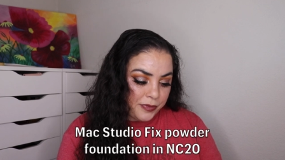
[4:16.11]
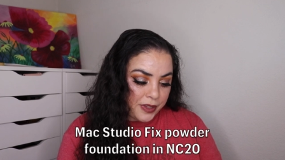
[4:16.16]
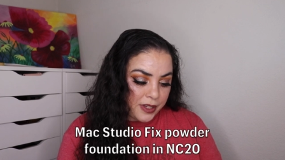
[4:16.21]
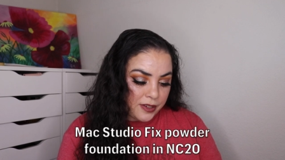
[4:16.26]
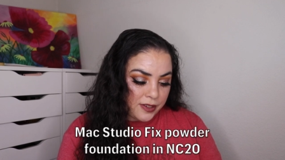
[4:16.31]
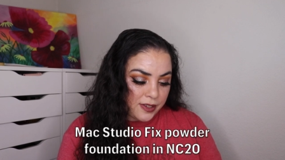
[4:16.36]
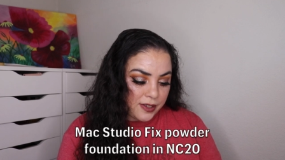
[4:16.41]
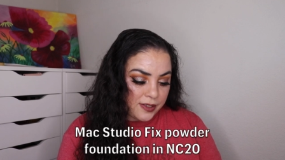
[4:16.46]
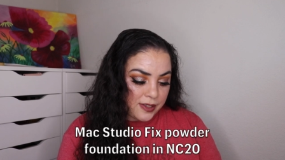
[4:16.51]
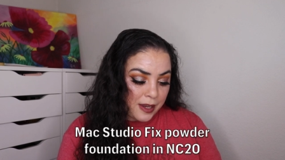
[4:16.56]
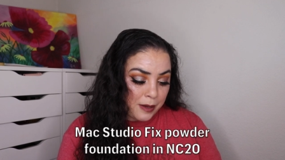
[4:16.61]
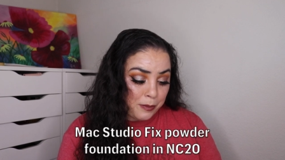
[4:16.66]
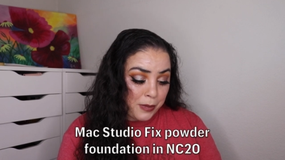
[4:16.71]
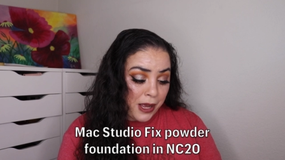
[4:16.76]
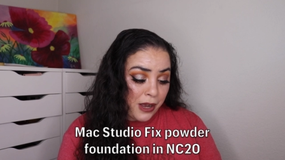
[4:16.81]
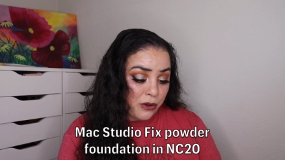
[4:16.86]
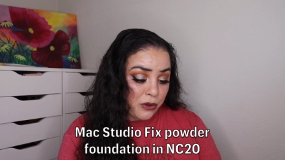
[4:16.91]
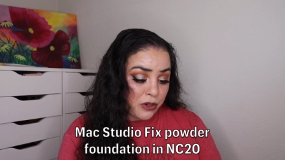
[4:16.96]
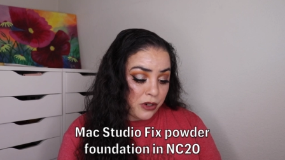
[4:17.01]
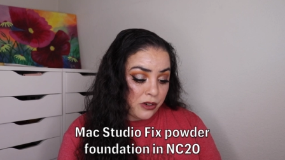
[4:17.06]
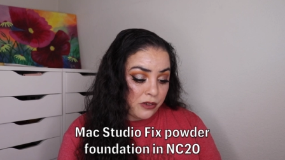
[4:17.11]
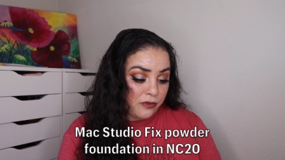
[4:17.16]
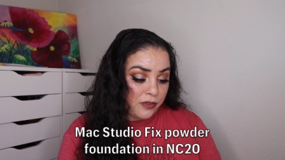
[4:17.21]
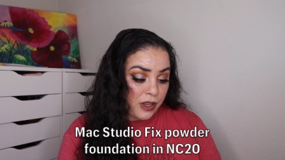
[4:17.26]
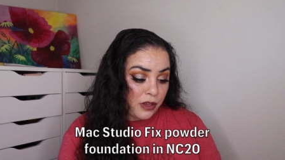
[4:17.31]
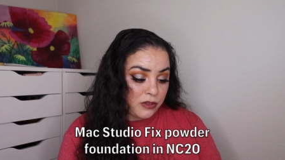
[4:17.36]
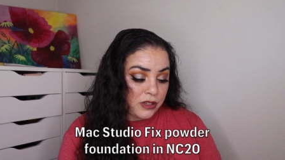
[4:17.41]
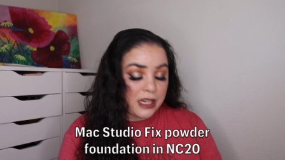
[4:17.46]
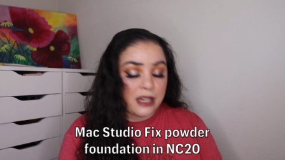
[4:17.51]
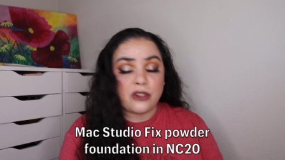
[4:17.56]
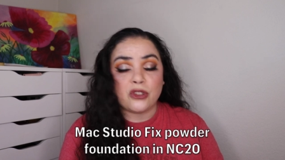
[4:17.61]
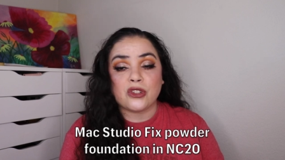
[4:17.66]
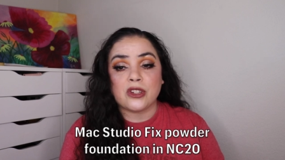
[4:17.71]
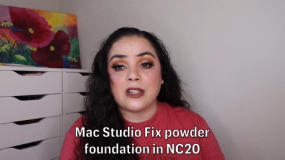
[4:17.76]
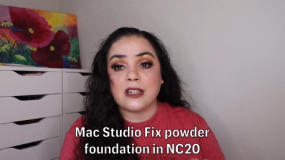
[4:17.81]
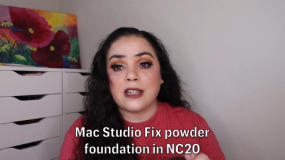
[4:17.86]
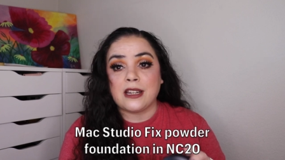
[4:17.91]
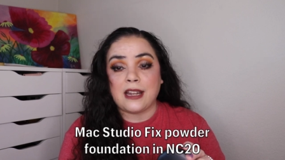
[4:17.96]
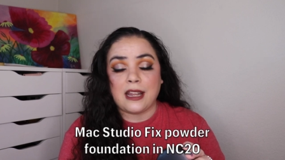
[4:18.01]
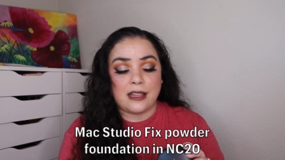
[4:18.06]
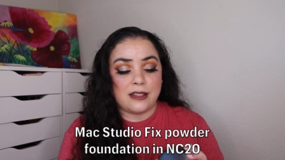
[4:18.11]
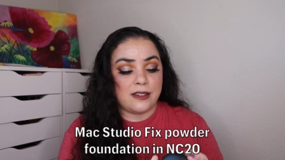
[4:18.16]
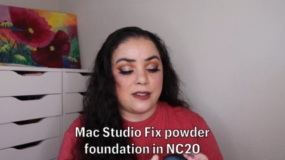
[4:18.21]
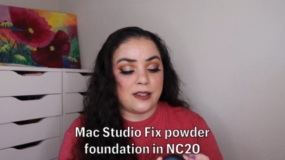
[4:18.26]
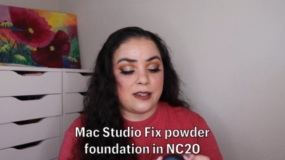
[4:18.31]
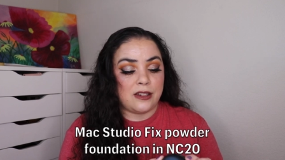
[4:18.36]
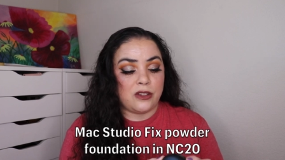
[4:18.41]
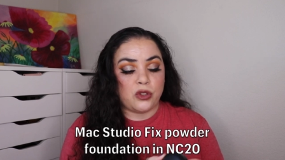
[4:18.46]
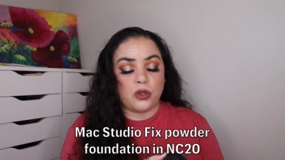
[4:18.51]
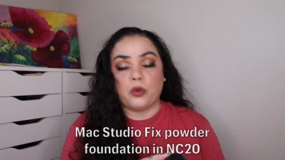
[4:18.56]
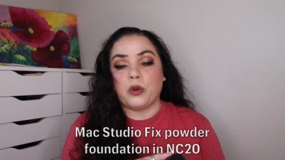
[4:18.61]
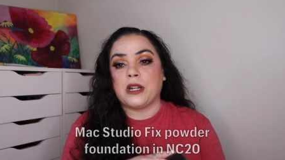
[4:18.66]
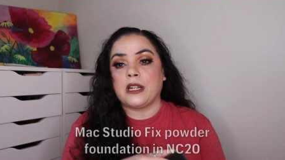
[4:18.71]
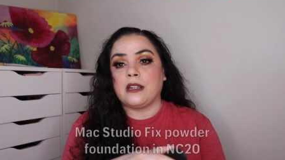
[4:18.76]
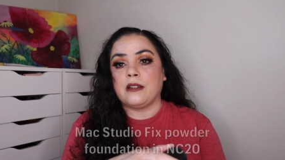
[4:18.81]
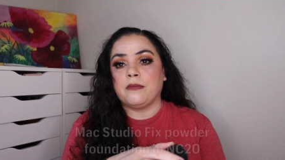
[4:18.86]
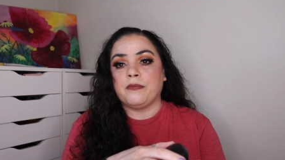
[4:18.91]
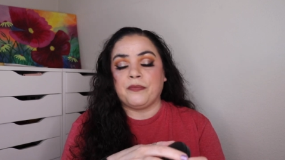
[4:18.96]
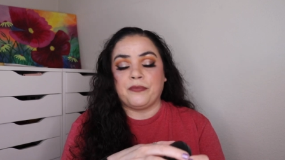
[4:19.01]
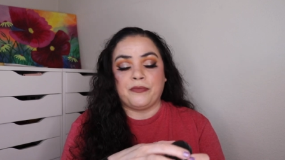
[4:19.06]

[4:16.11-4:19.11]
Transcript: This is a powder foundation in NC20.